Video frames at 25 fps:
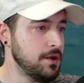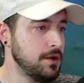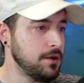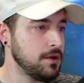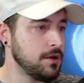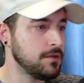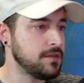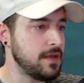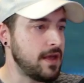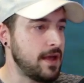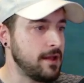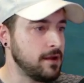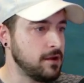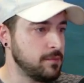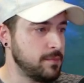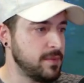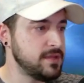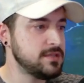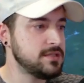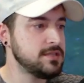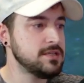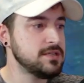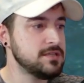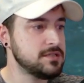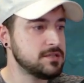But the
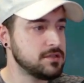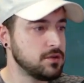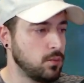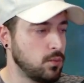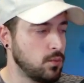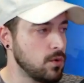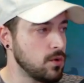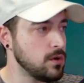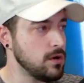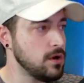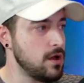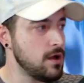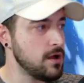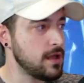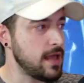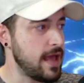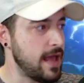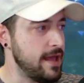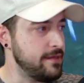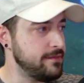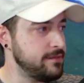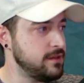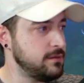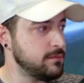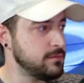Elementalist, the Warlock,
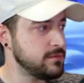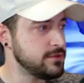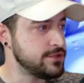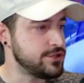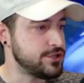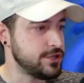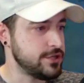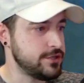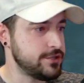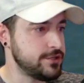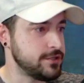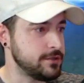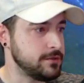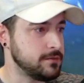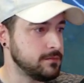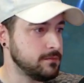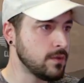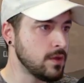and the Magician.